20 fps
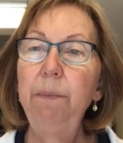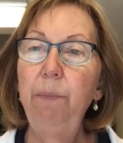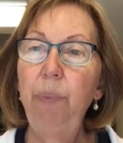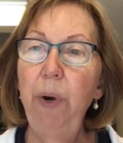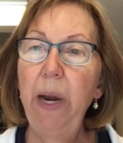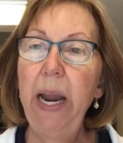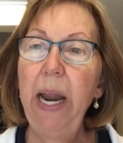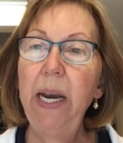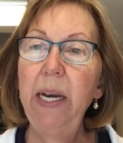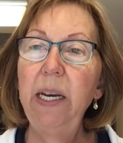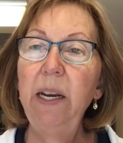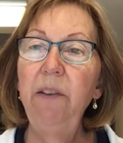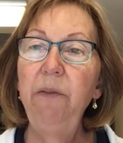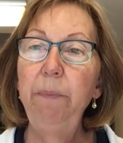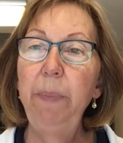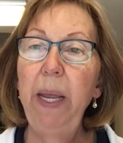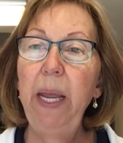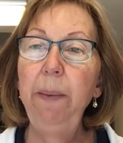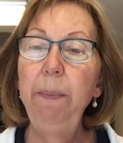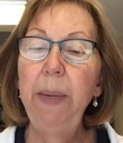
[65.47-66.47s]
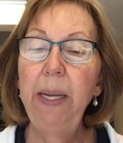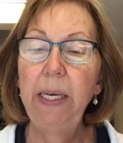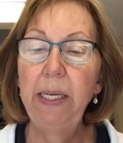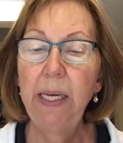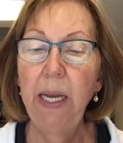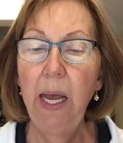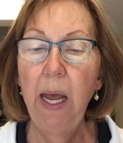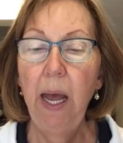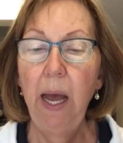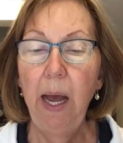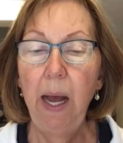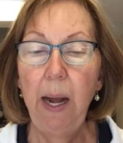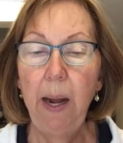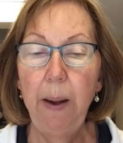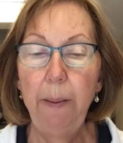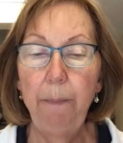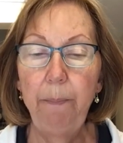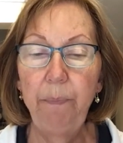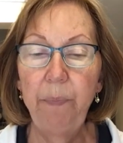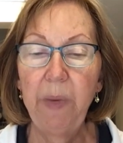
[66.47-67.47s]
brand of pigment.
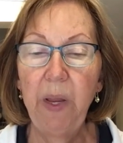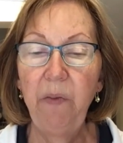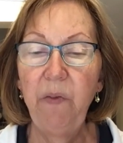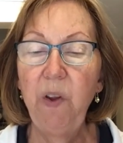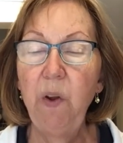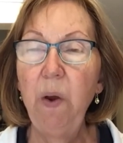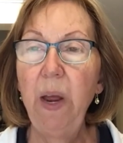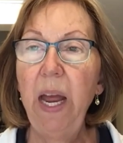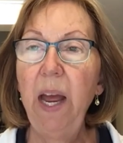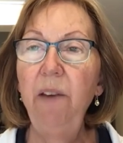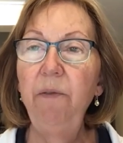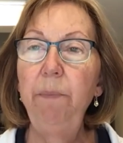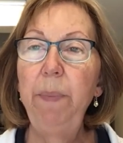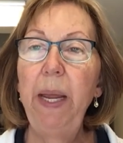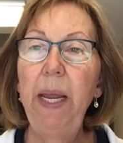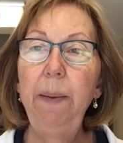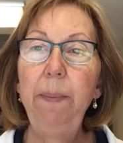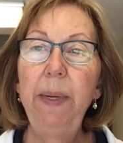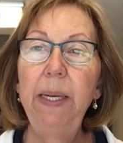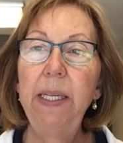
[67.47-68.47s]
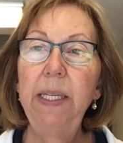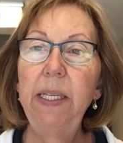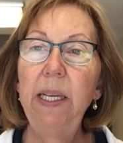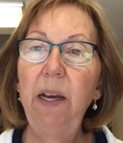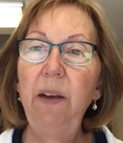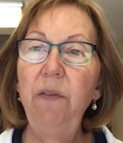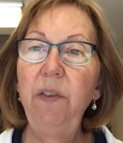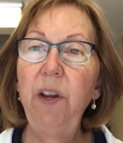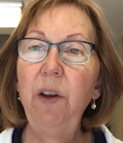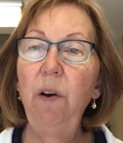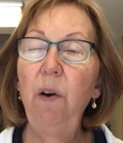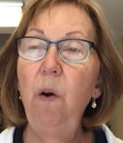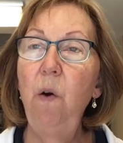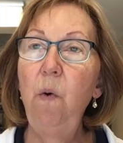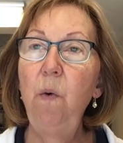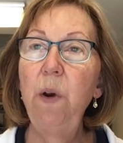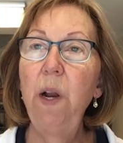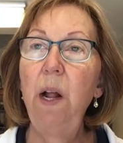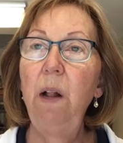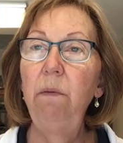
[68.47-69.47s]
If you have pigments of your
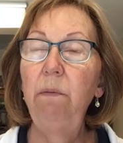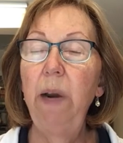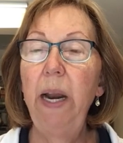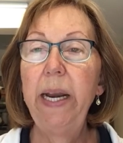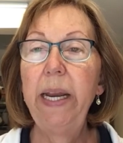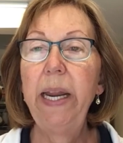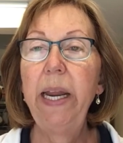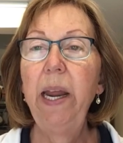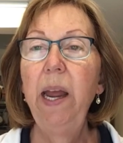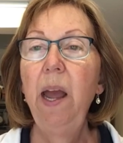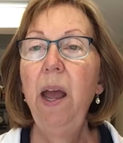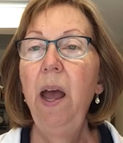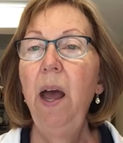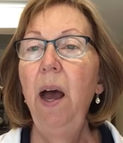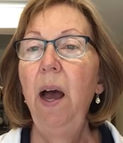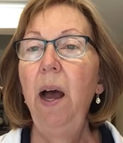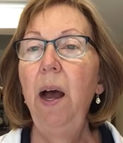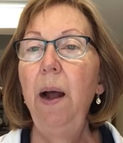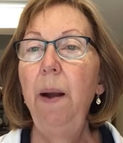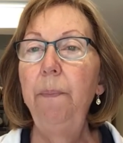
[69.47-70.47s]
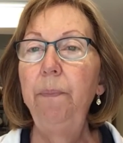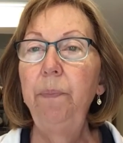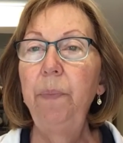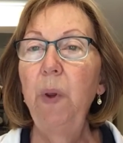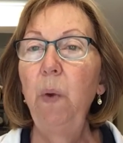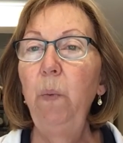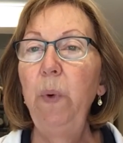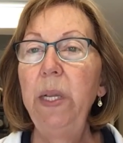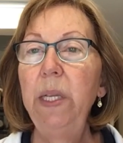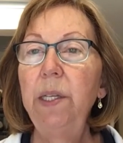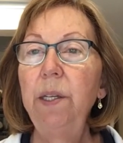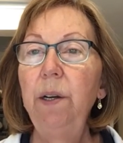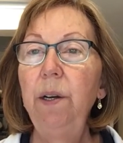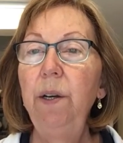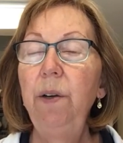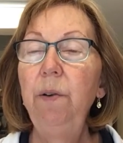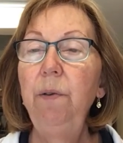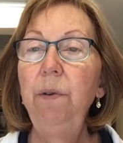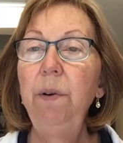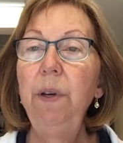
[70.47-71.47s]
own already, Winsor
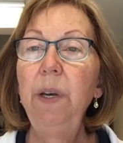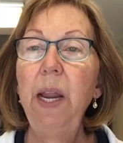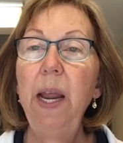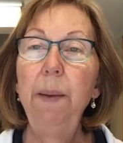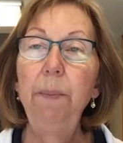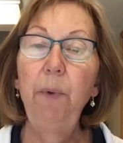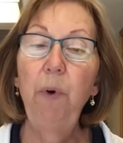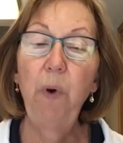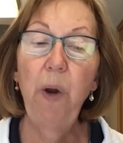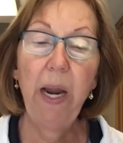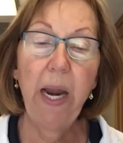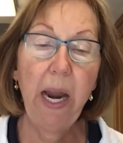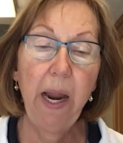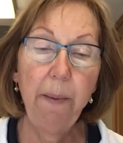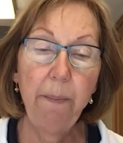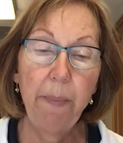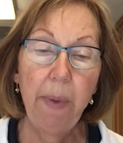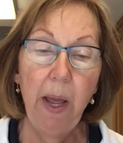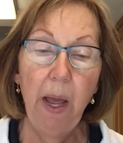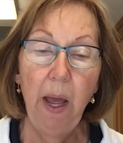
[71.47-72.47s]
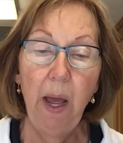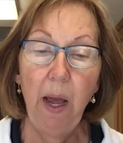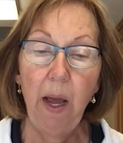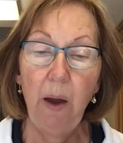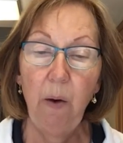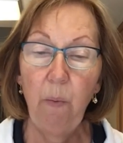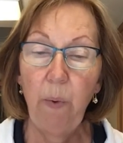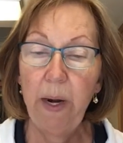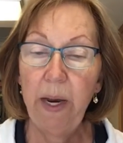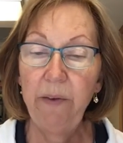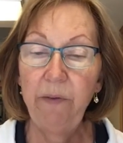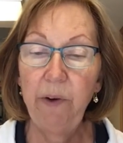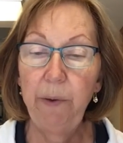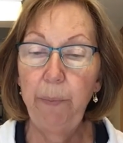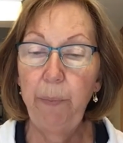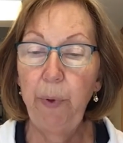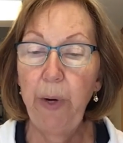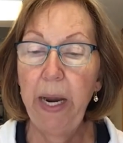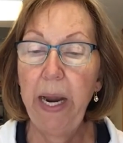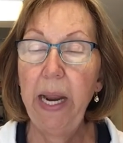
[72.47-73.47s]
Newton, M. Graham, whatever
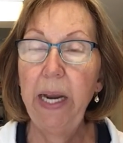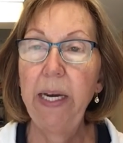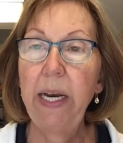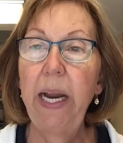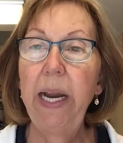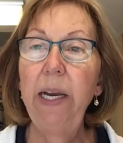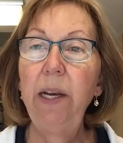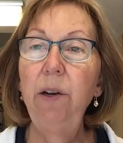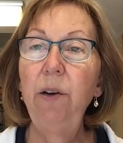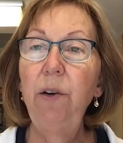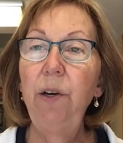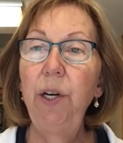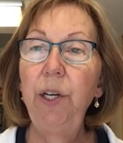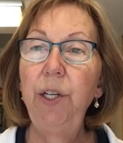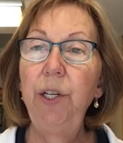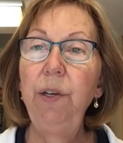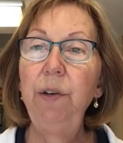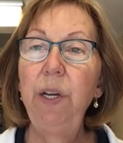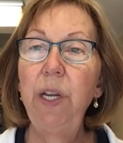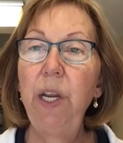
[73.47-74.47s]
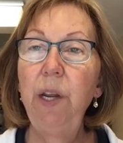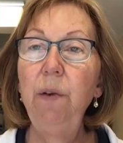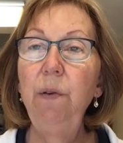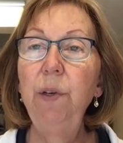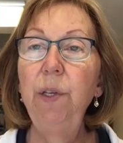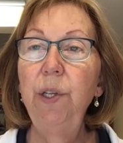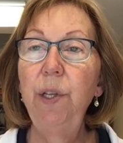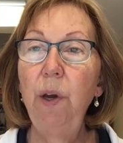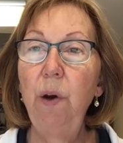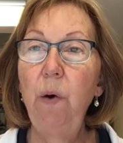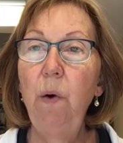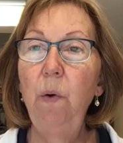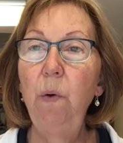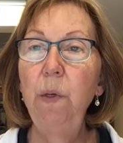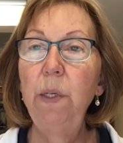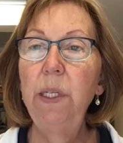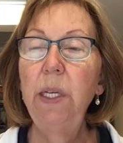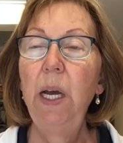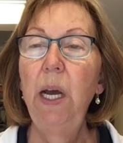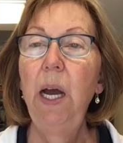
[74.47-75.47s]
brand, I encourage you to use
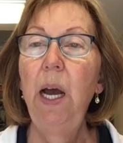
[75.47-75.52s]
those